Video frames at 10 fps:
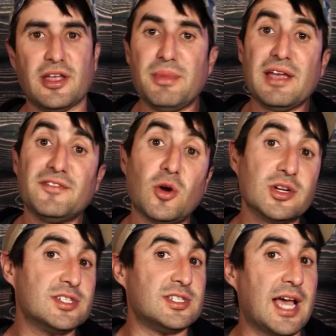Now you may have
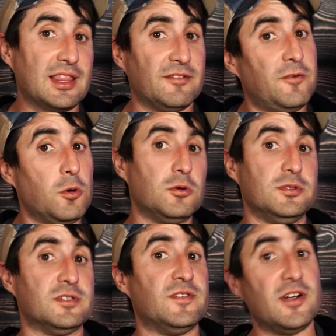noticed that the
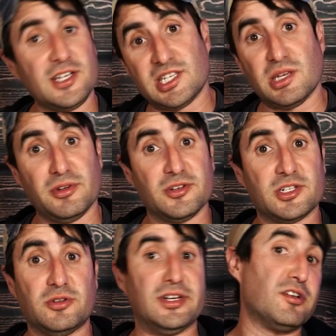Focal is very similar
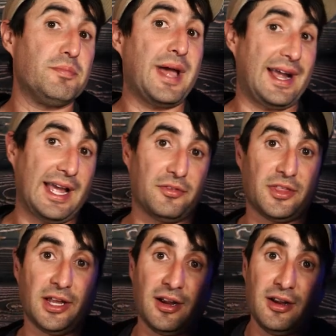to another pack out
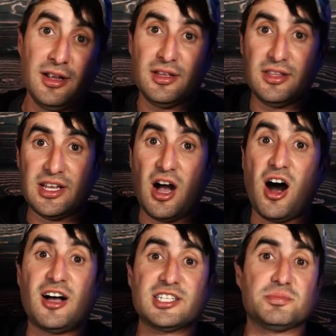there, the
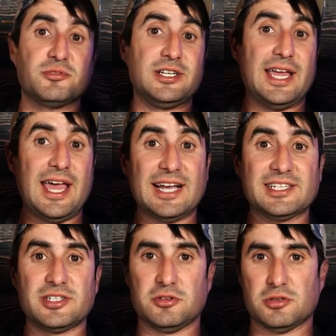Osprey
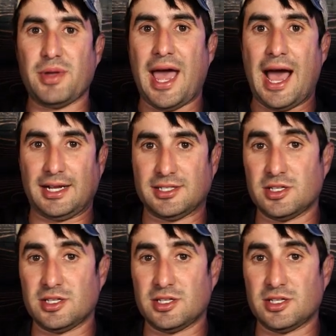Exos pack.